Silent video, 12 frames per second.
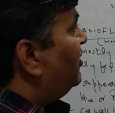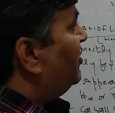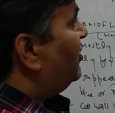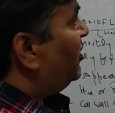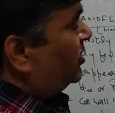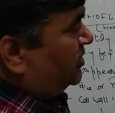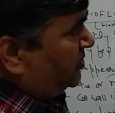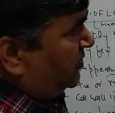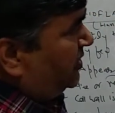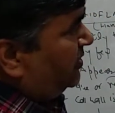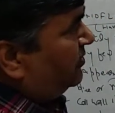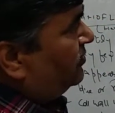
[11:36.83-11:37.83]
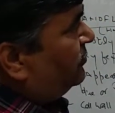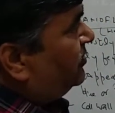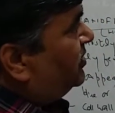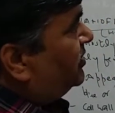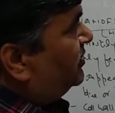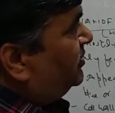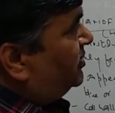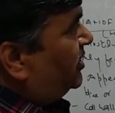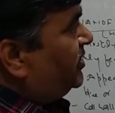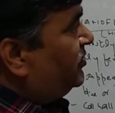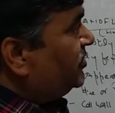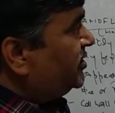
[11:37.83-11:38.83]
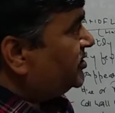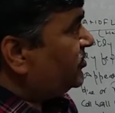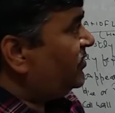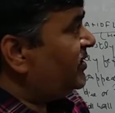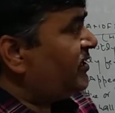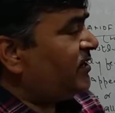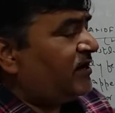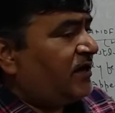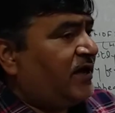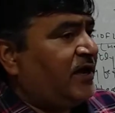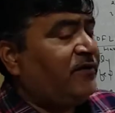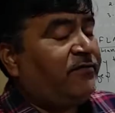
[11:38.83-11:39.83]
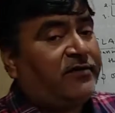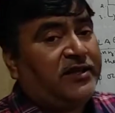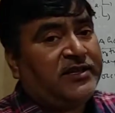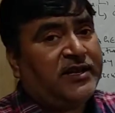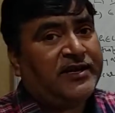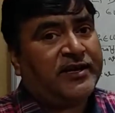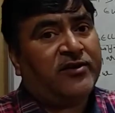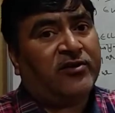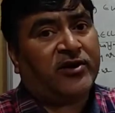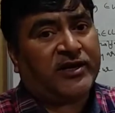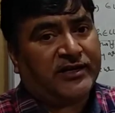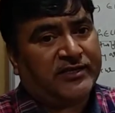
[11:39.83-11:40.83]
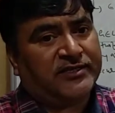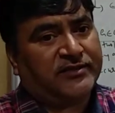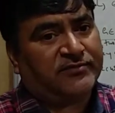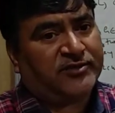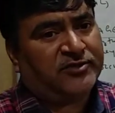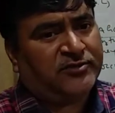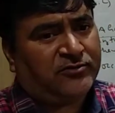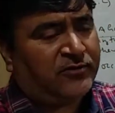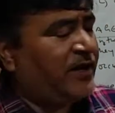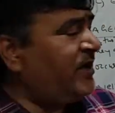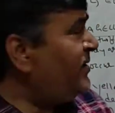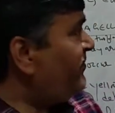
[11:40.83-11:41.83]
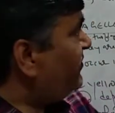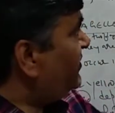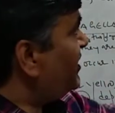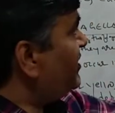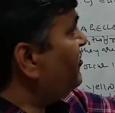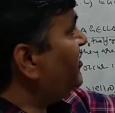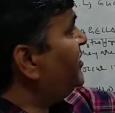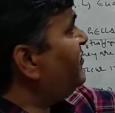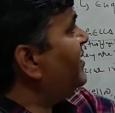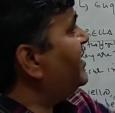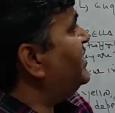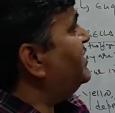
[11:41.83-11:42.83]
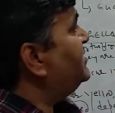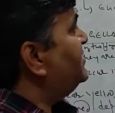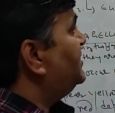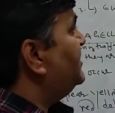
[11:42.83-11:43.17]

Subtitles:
also include the unicellular and flagellated organisms. Why the euglenoids